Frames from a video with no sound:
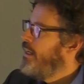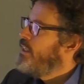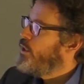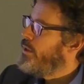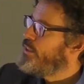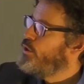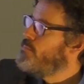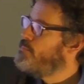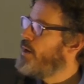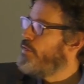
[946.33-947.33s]
So
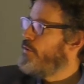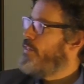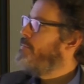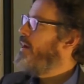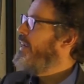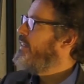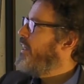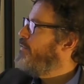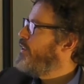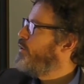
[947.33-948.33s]
assume both of the players
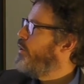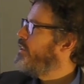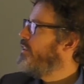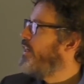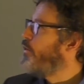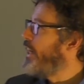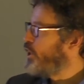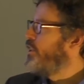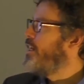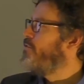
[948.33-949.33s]
have a certain
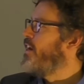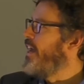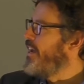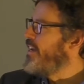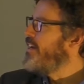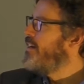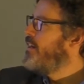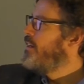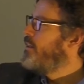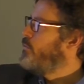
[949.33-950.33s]
aggression level A,
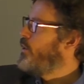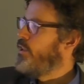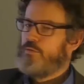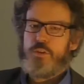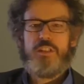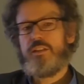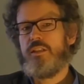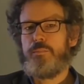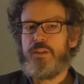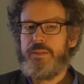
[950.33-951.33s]
which is, for
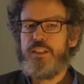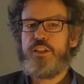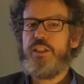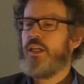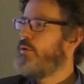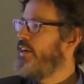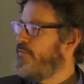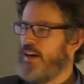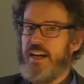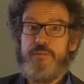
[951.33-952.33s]
instance, between 0 and
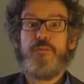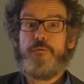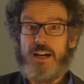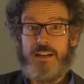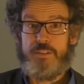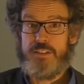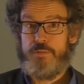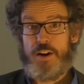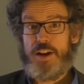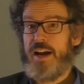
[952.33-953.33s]
5. 5 is
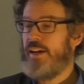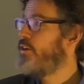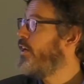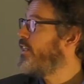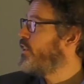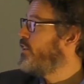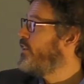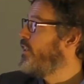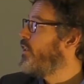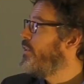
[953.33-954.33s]
very high aggression,
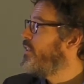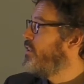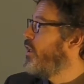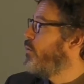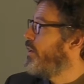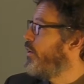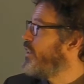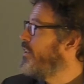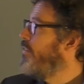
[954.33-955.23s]
0 is no aggression.